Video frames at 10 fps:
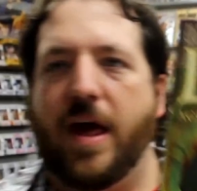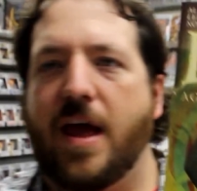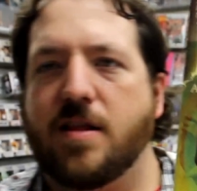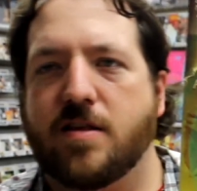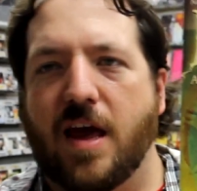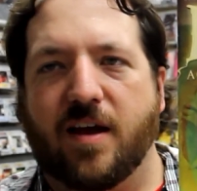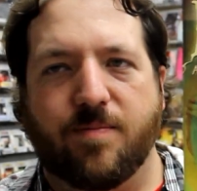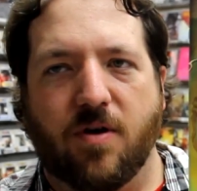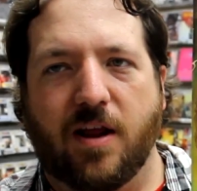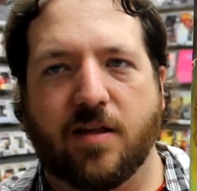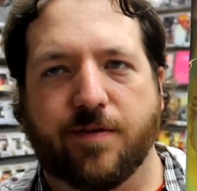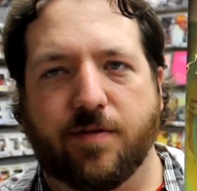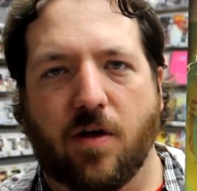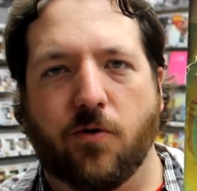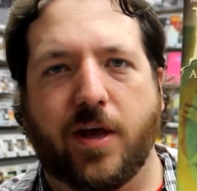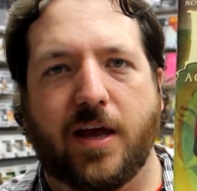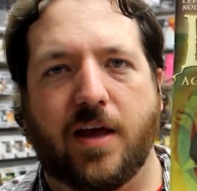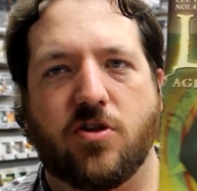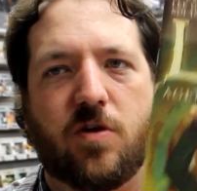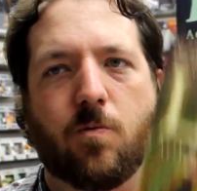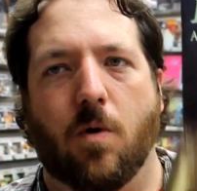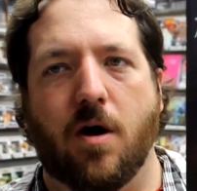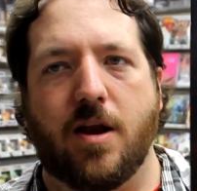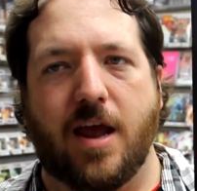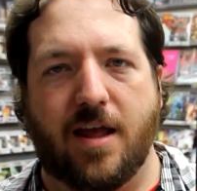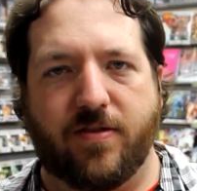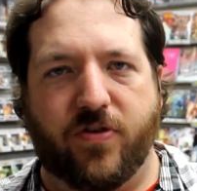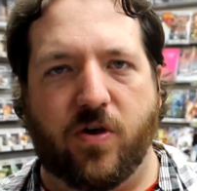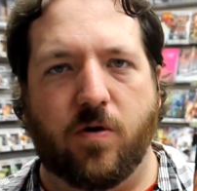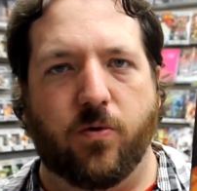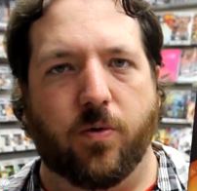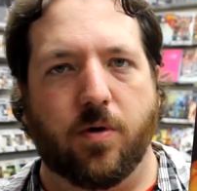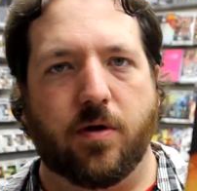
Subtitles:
and second printings of Loki issue 1 and 2.